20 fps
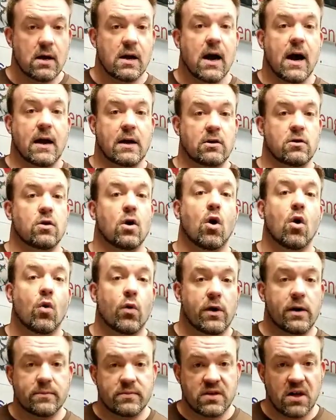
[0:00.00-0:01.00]
I know
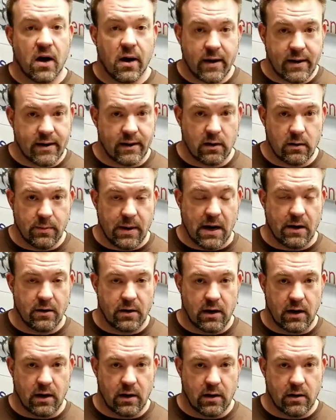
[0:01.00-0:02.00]
what I'm talking about
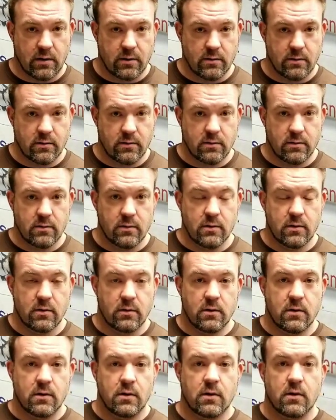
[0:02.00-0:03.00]
here.
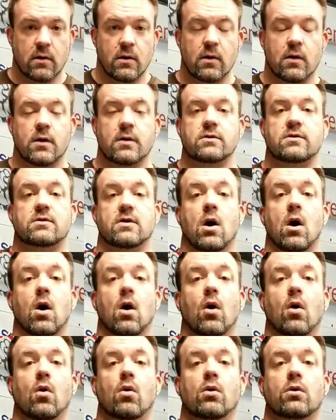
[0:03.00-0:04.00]

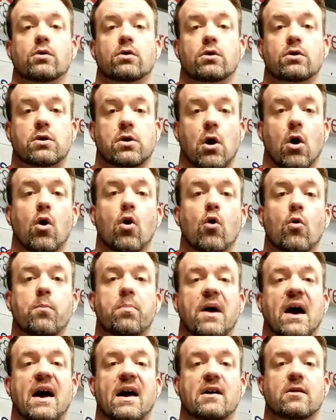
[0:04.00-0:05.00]
So go
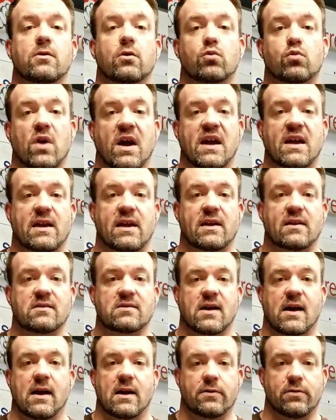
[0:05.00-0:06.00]
by the ratings
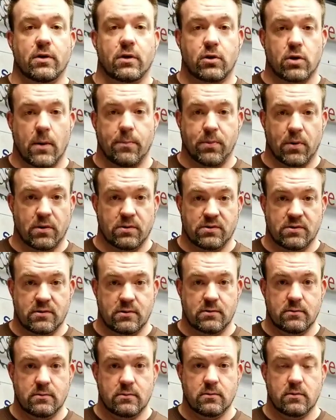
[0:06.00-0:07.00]
on the grippers,
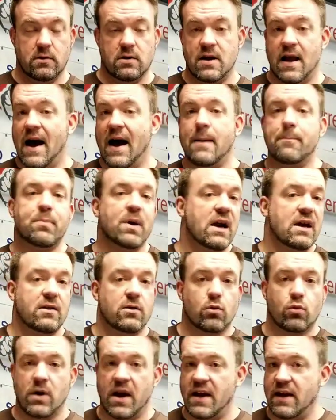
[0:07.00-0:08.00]
not by
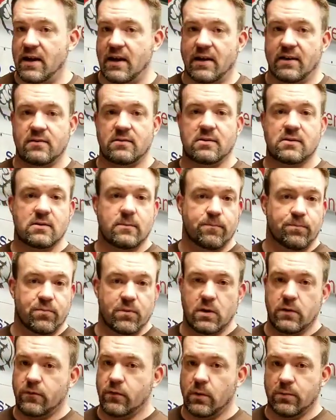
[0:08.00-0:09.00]
the ratings
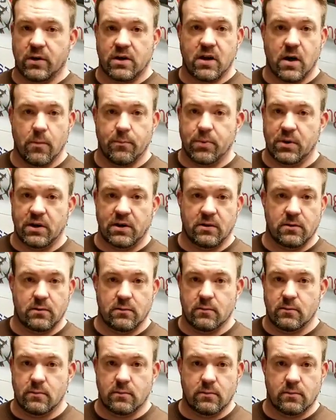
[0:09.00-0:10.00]
from the company
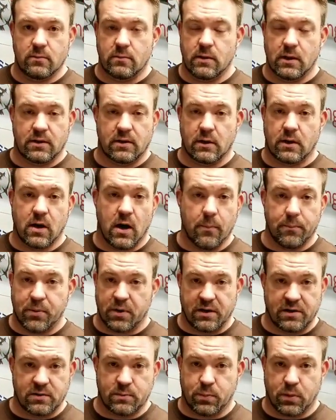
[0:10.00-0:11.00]
that the
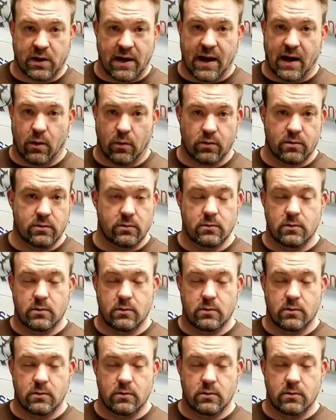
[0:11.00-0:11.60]
company's put out.